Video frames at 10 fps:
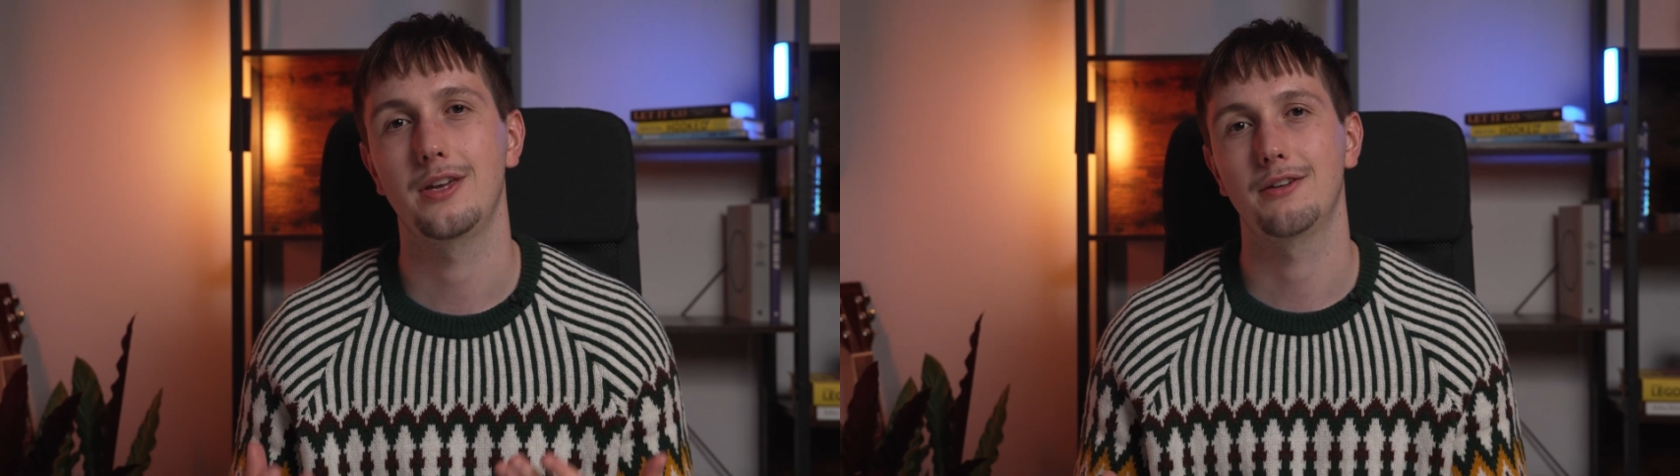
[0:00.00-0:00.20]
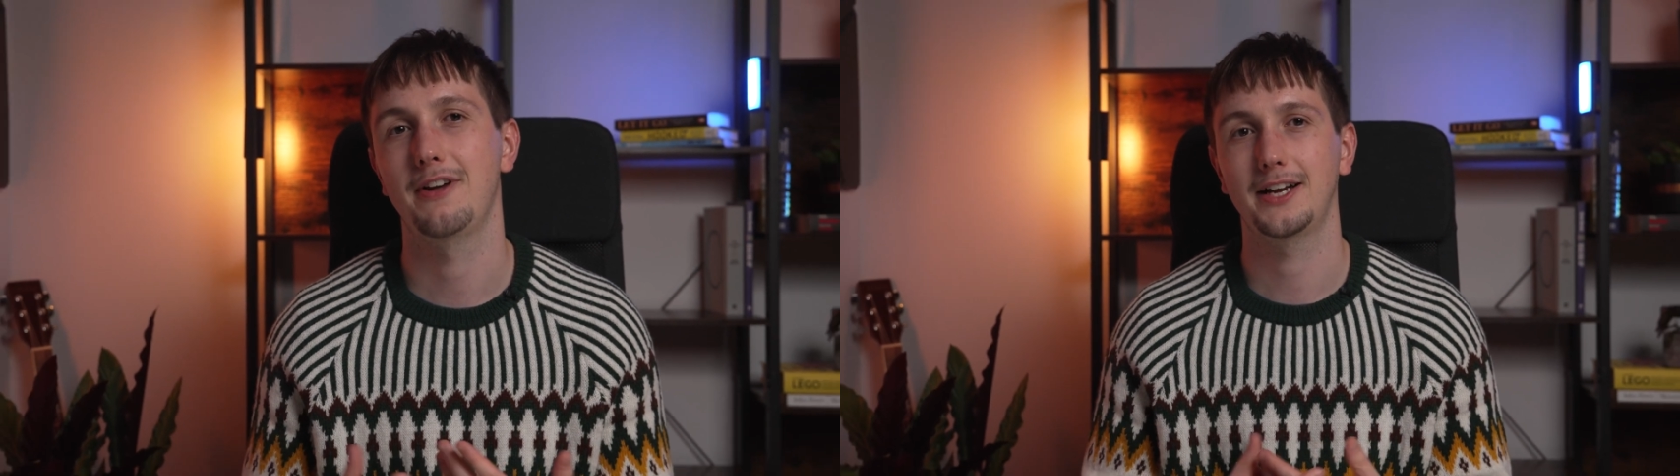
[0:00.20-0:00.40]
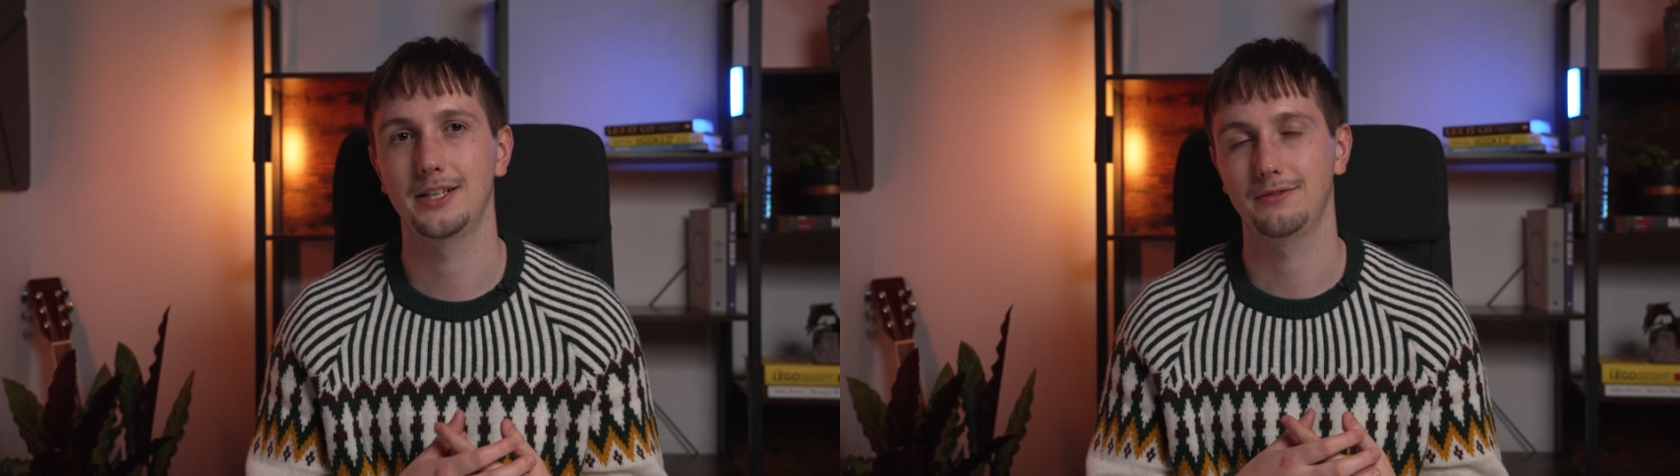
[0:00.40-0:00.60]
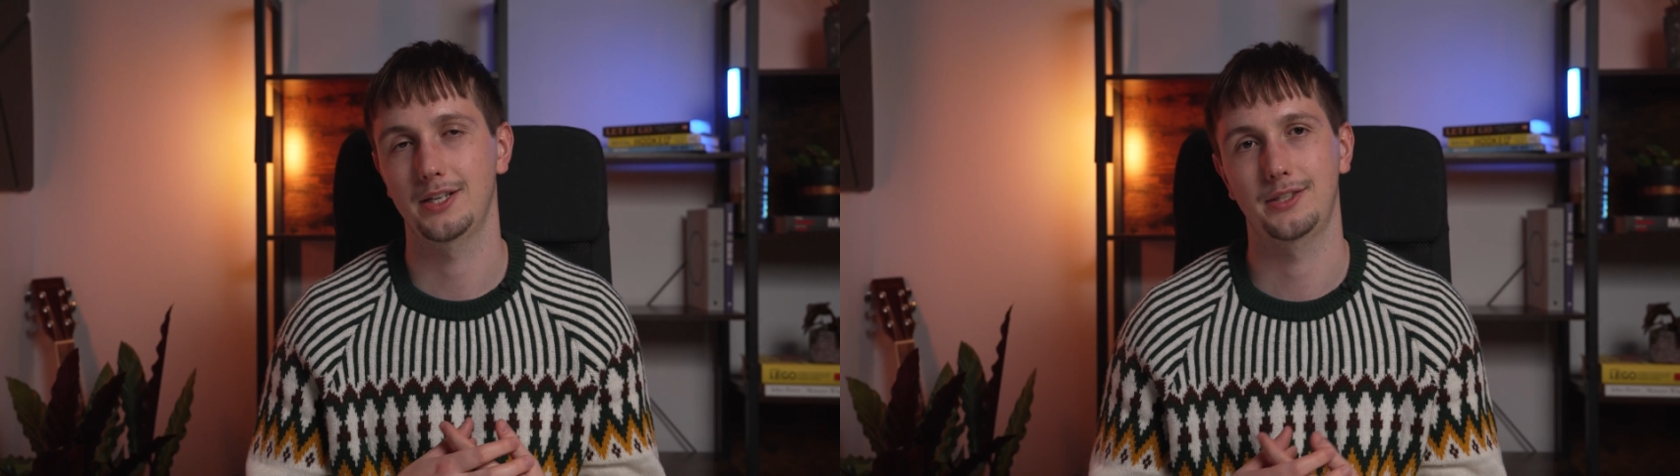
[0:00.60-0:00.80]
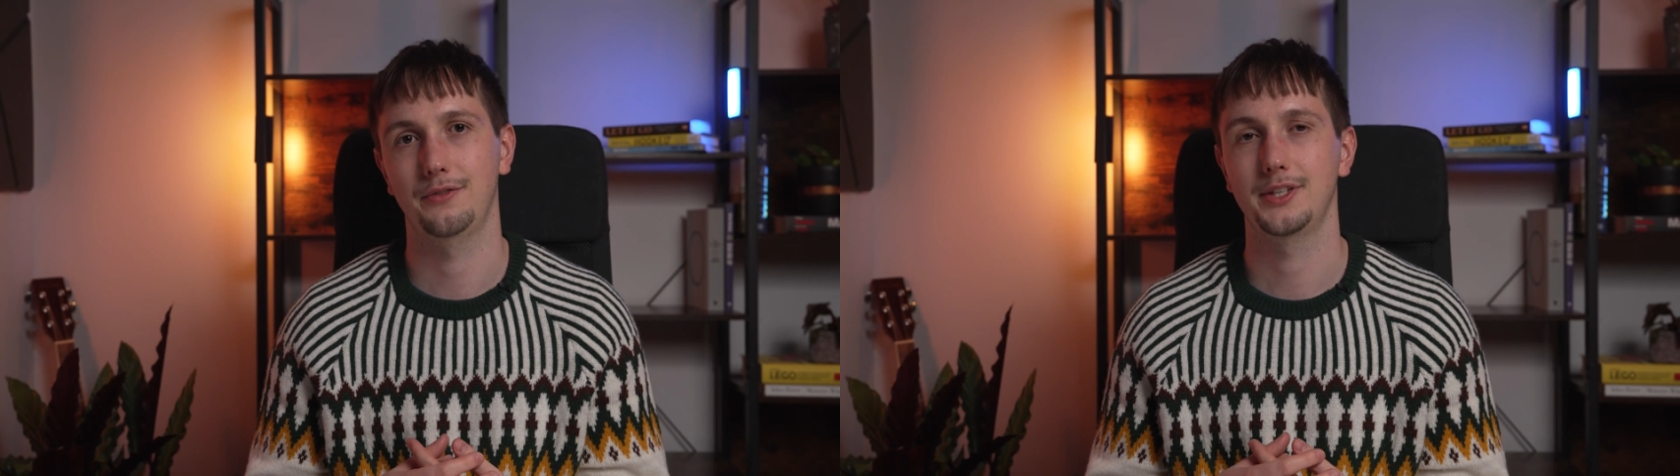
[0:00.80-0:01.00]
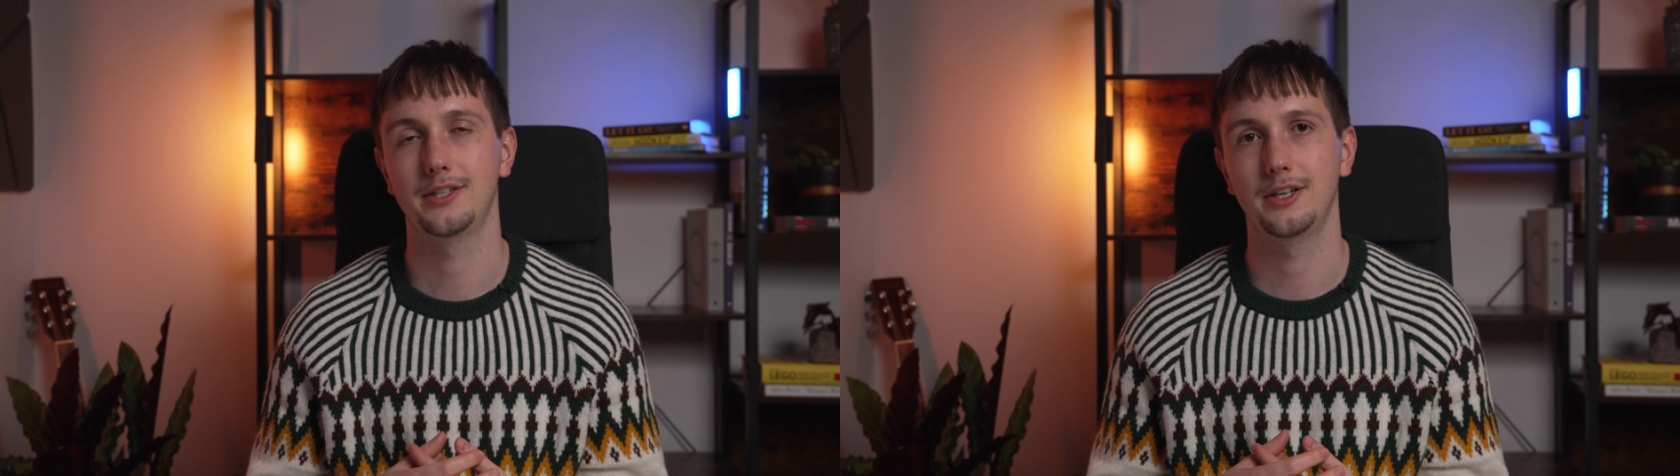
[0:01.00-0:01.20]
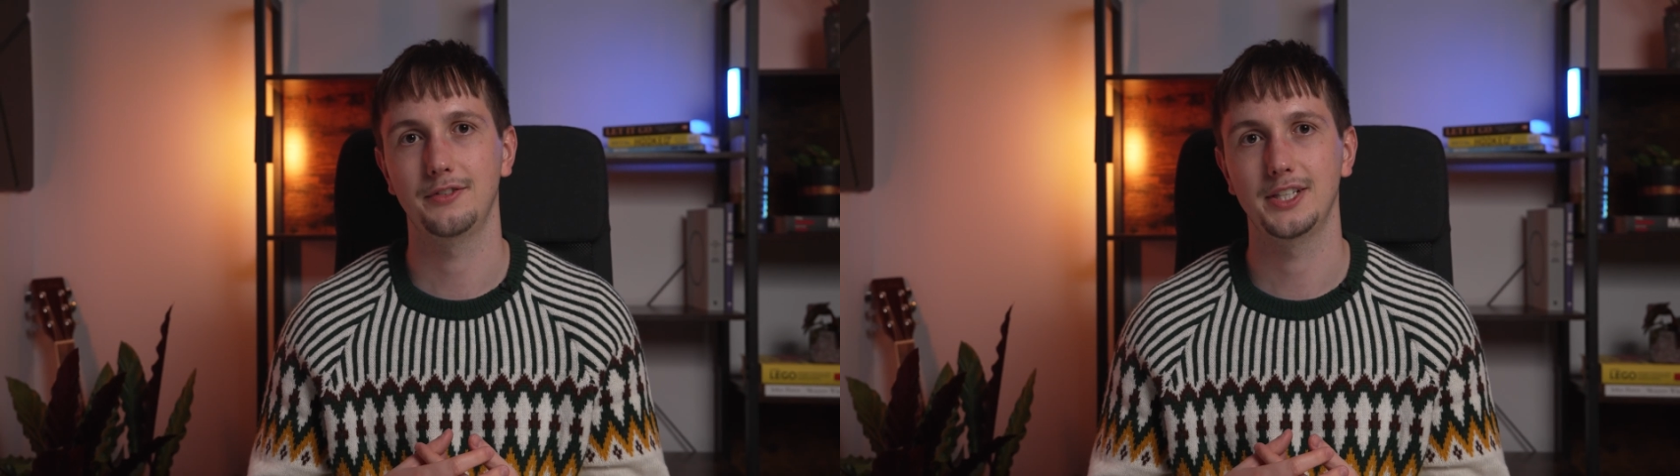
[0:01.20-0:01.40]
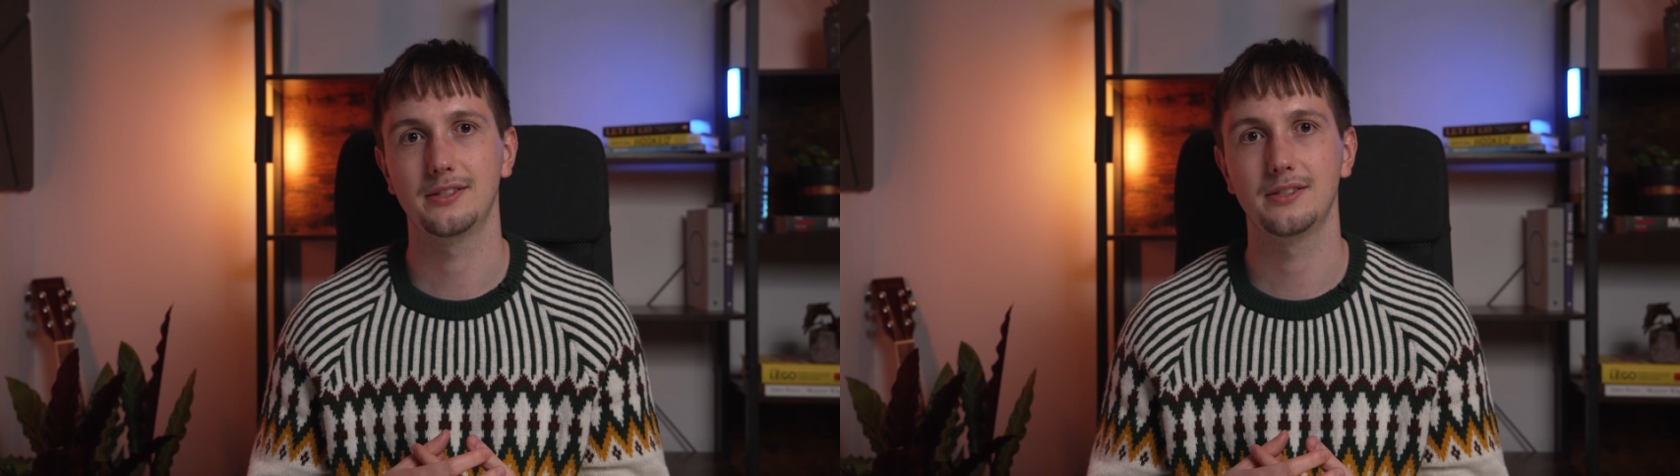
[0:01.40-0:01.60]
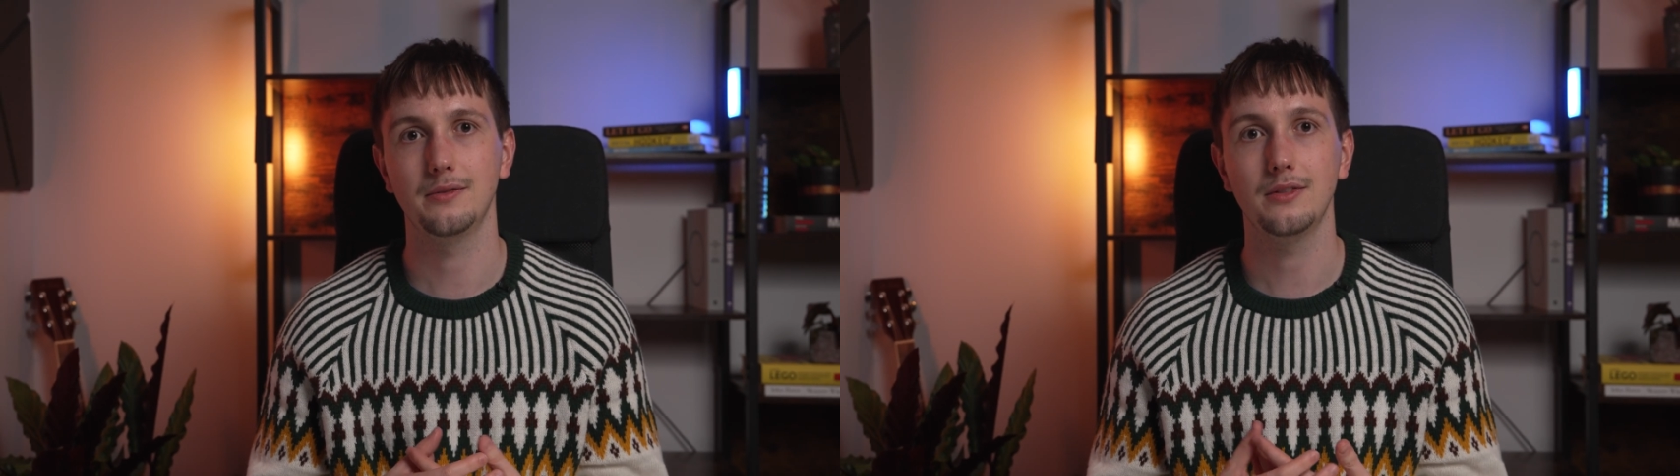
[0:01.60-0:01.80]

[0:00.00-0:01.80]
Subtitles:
the effectiveness of the service,